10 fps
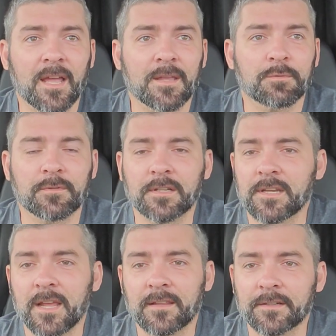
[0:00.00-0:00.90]
it would run
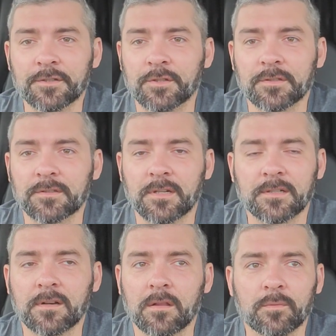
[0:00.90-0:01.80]
you out of there. You couldn't turn
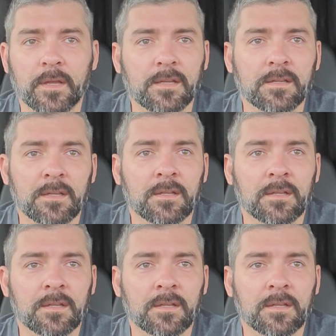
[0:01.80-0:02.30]
it all the way